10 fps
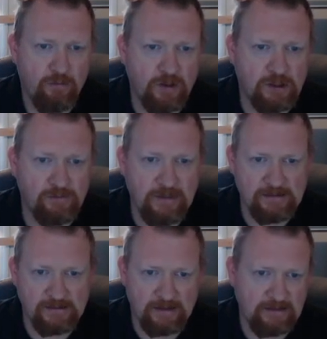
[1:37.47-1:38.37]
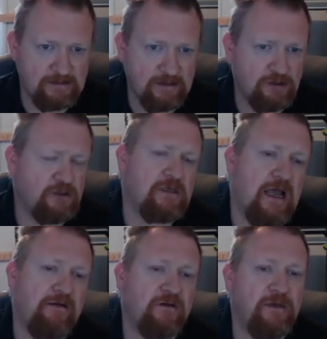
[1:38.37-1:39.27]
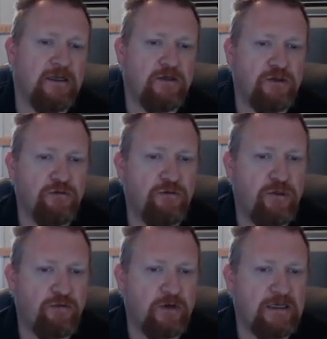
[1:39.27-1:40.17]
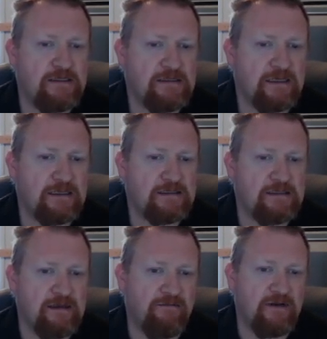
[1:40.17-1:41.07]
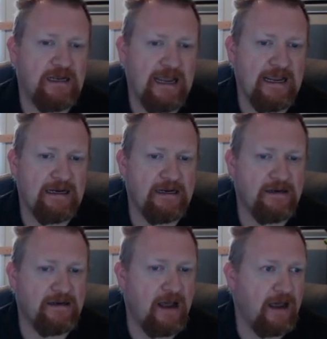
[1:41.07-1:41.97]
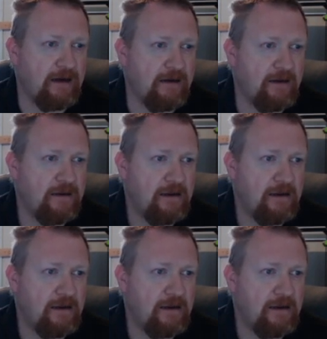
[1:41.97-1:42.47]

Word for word: which means that its digits have to be 2, 3, 6, 7, 8, and 9.